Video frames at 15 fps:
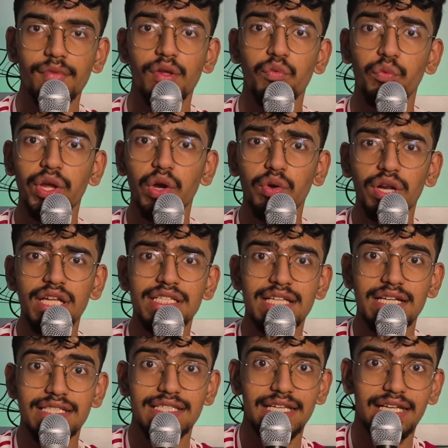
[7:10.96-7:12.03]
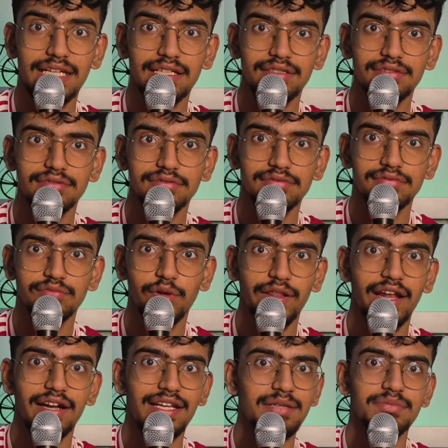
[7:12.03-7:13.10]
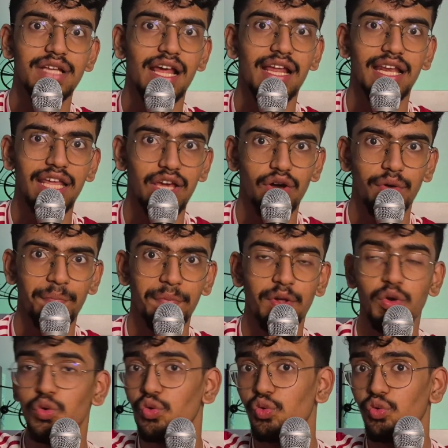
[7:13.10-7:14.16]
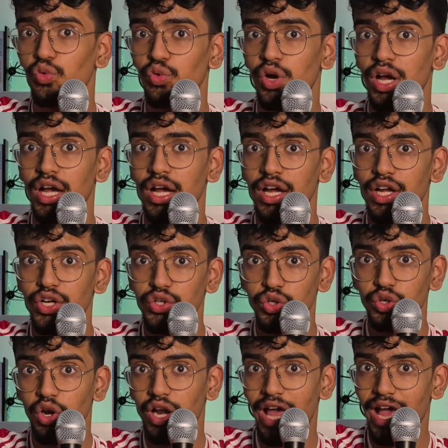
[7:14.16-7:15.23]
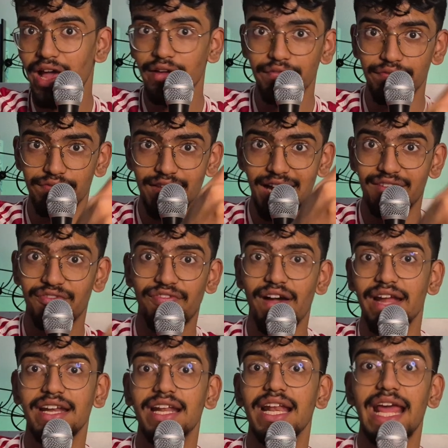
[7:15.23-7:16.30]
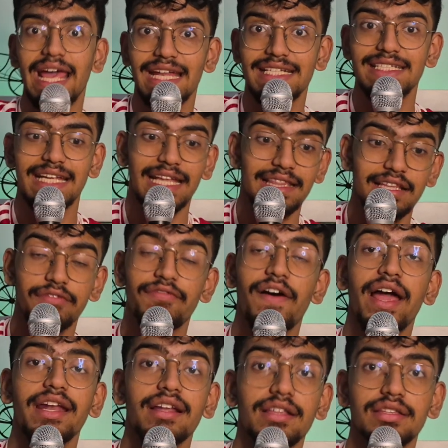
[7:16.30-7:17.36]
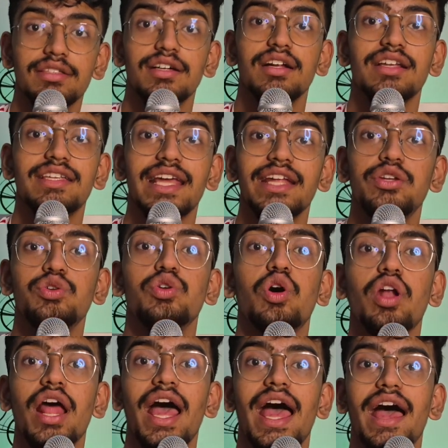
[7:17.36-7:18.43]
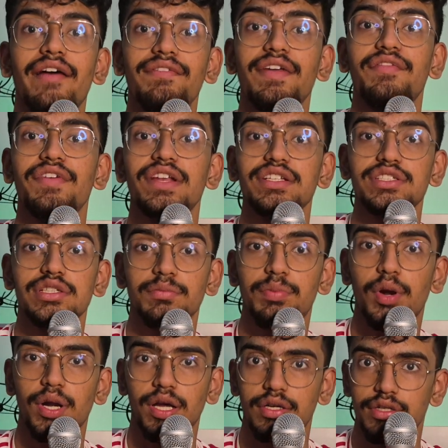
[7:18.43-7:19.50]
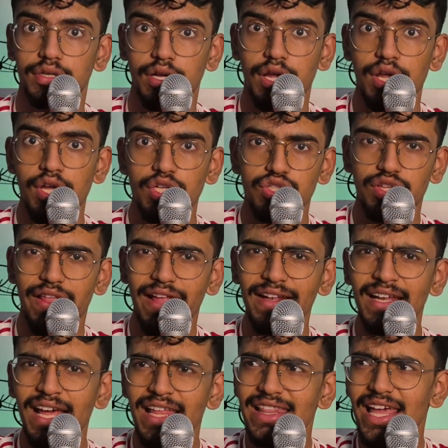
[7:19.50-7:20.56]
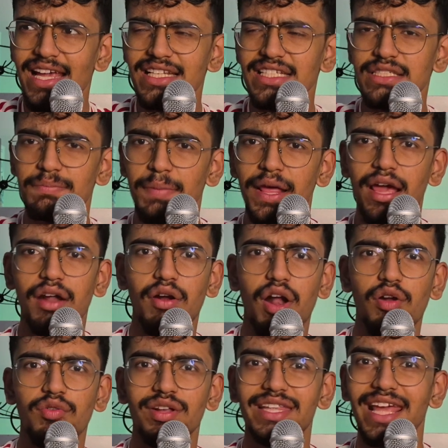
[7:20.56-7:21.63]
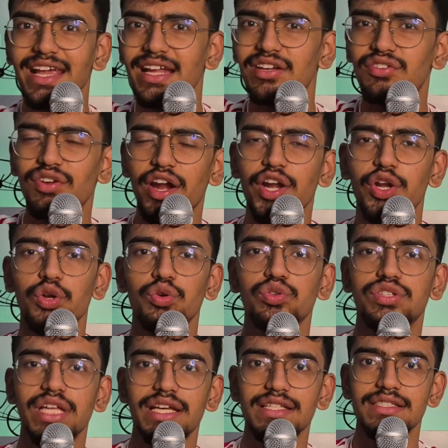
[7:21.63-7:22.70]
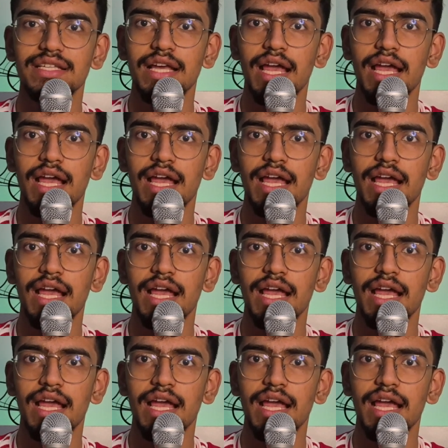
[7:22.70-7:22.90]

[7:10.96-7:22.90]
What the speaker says: We only succeed when there are teams like Lyon who do not have that final edge. In the final third, they do not have the finishing product. So then they can just play around, they can try to do things,